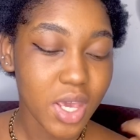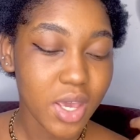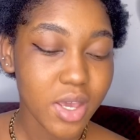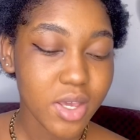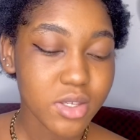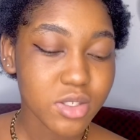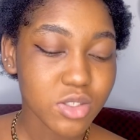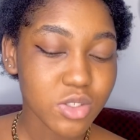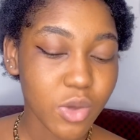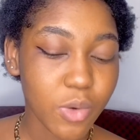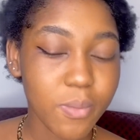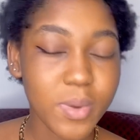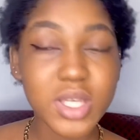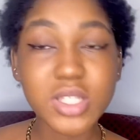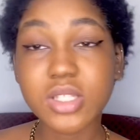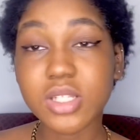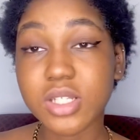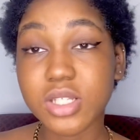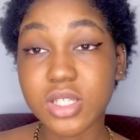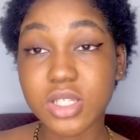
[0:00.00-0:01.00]
So
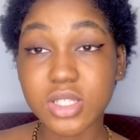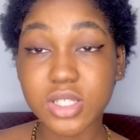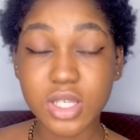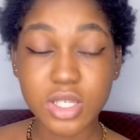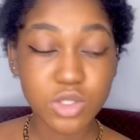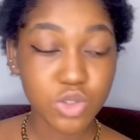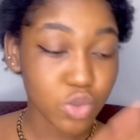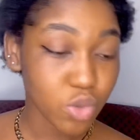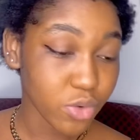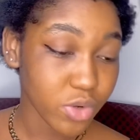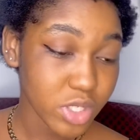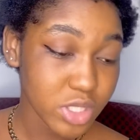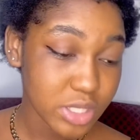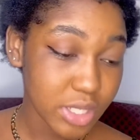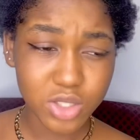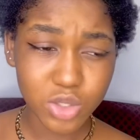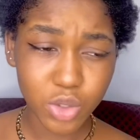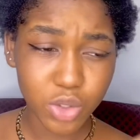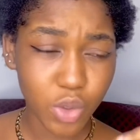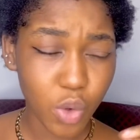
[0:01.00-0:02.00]
basically, it's a story
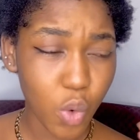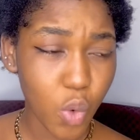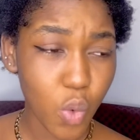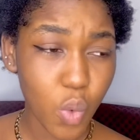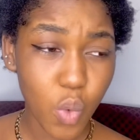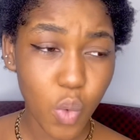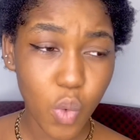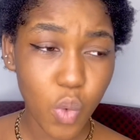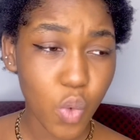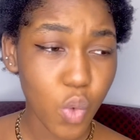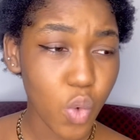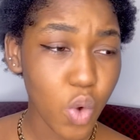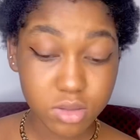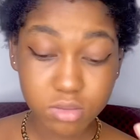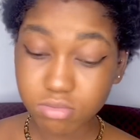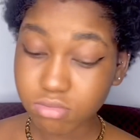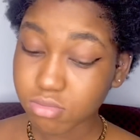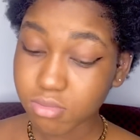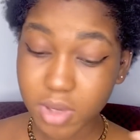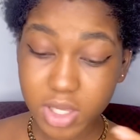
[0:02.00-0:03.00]
time. The whole
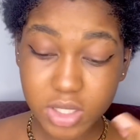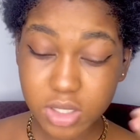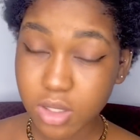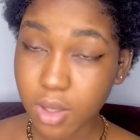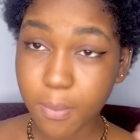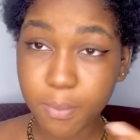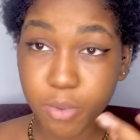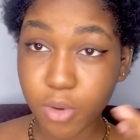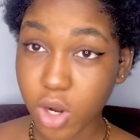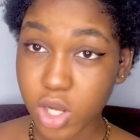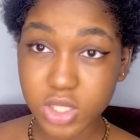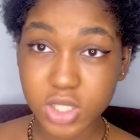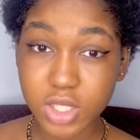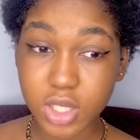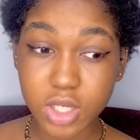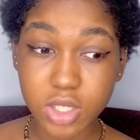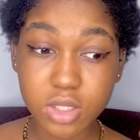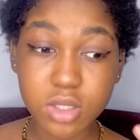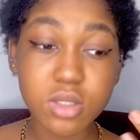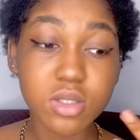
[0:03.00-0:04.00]
messed up
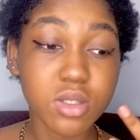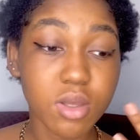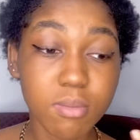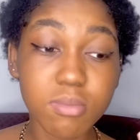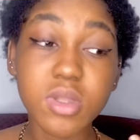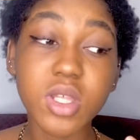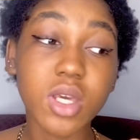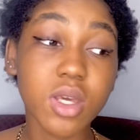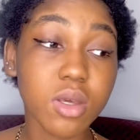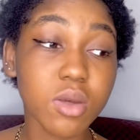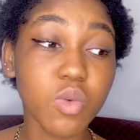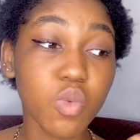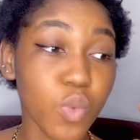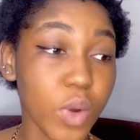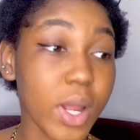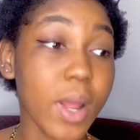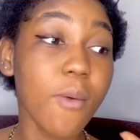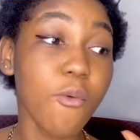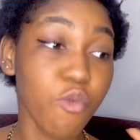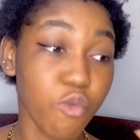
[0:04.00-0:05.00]
process, something
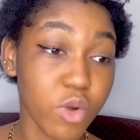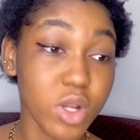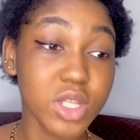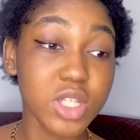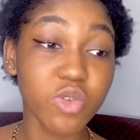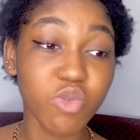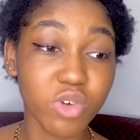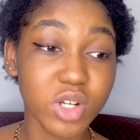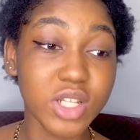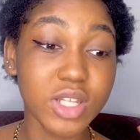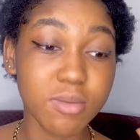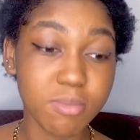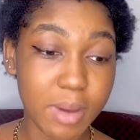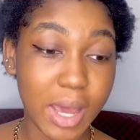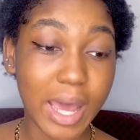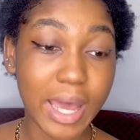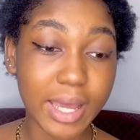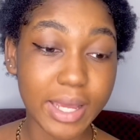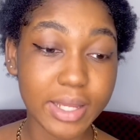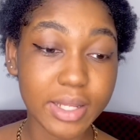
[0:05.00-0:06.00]
went really
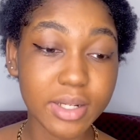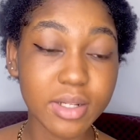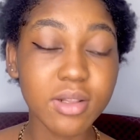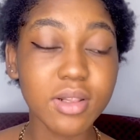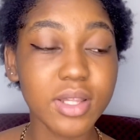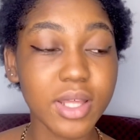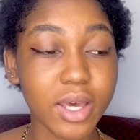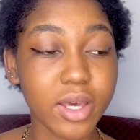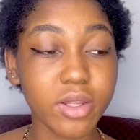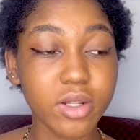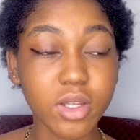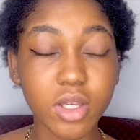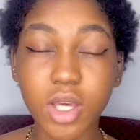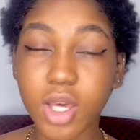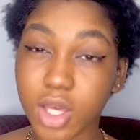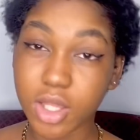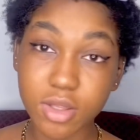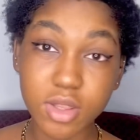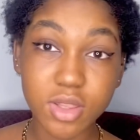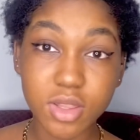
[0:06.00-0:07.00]
bad that I
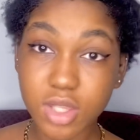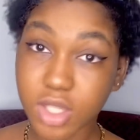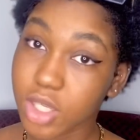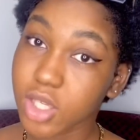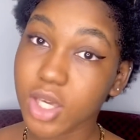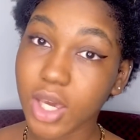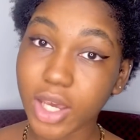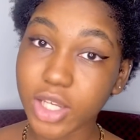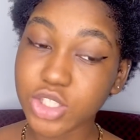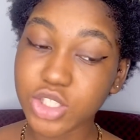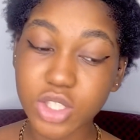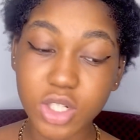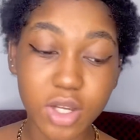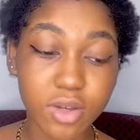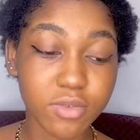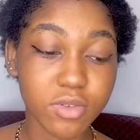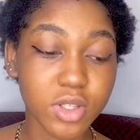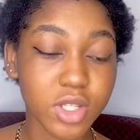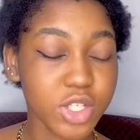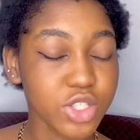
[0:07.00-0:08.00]
think I should have
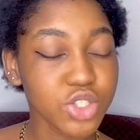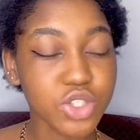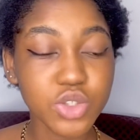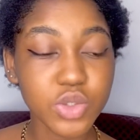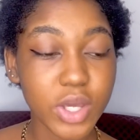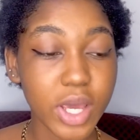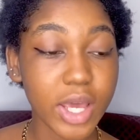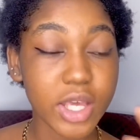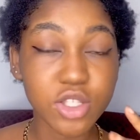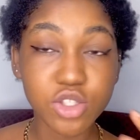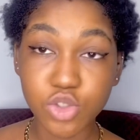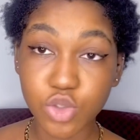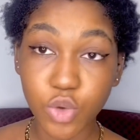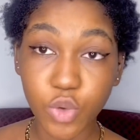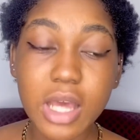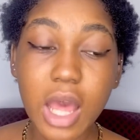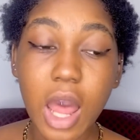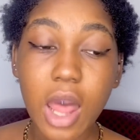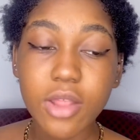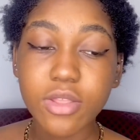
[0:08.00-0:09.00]
let you guys know.
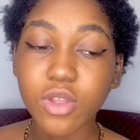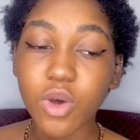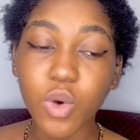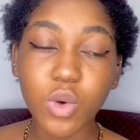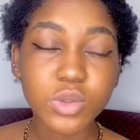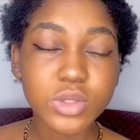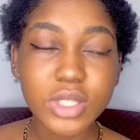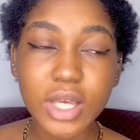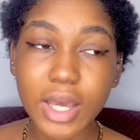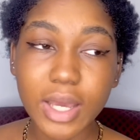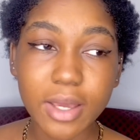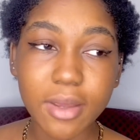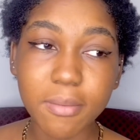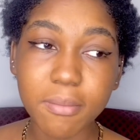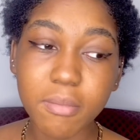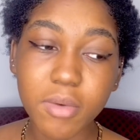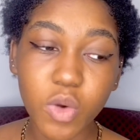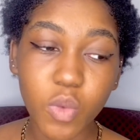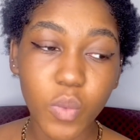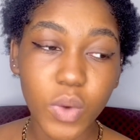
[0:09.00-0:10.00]
The whole time
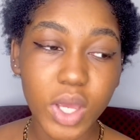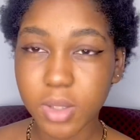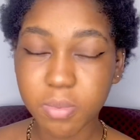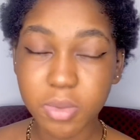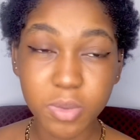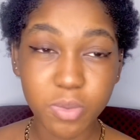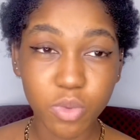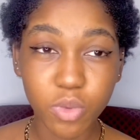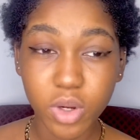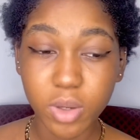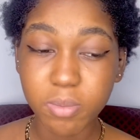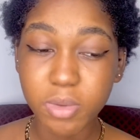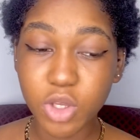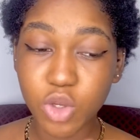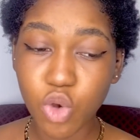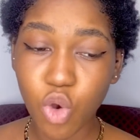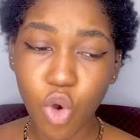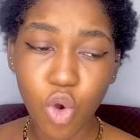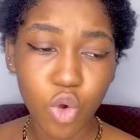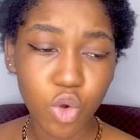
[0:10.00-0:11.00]
when people were being
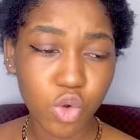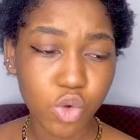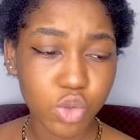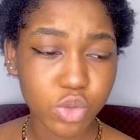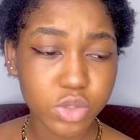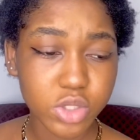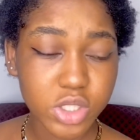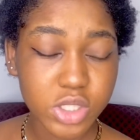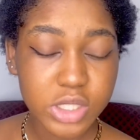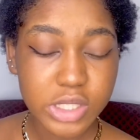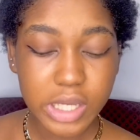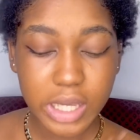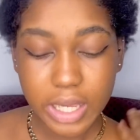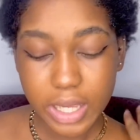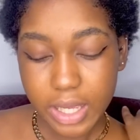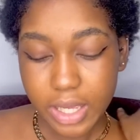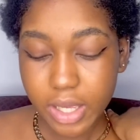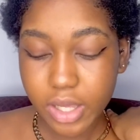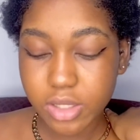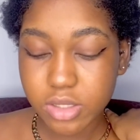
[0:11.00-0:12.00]
called
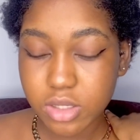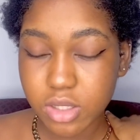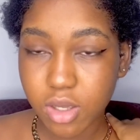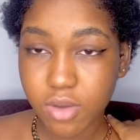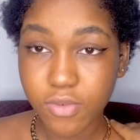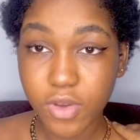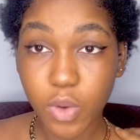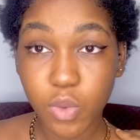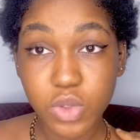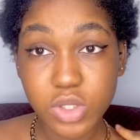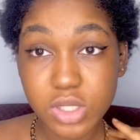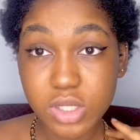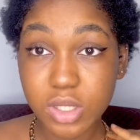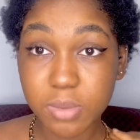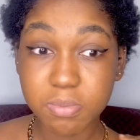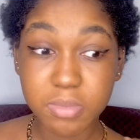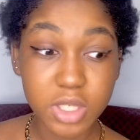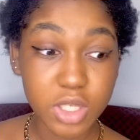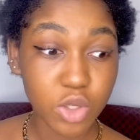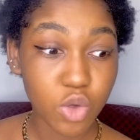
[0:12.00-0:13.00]
and stuff, I wasn't
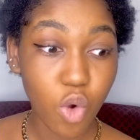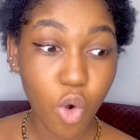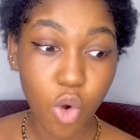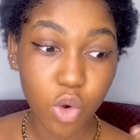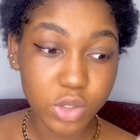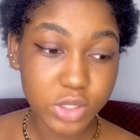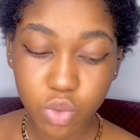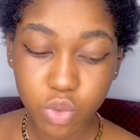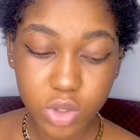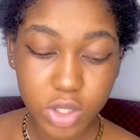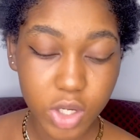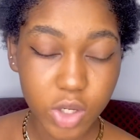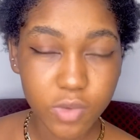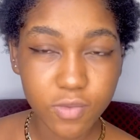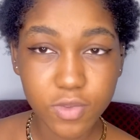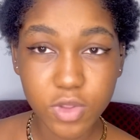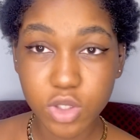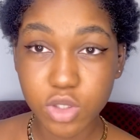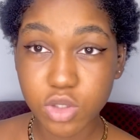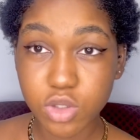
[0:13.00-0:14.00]
being called. Like, none of
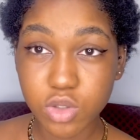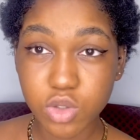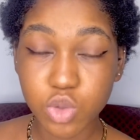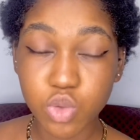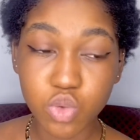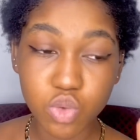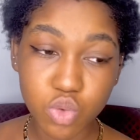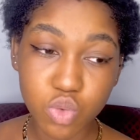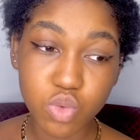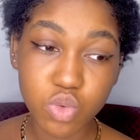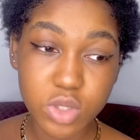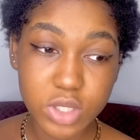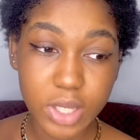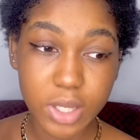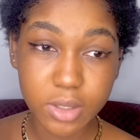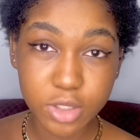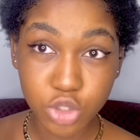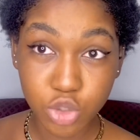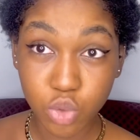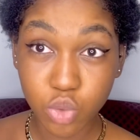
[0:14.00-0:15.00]
the 2 schools that I
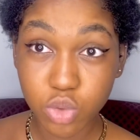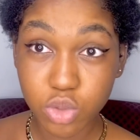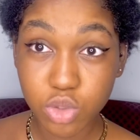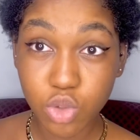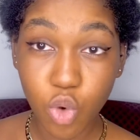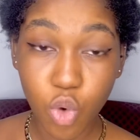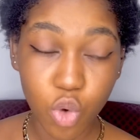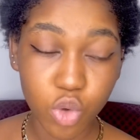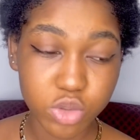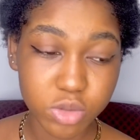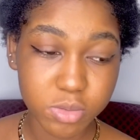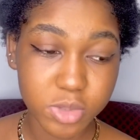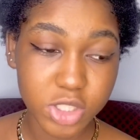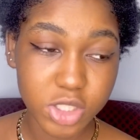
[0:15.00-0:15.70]
chose called me.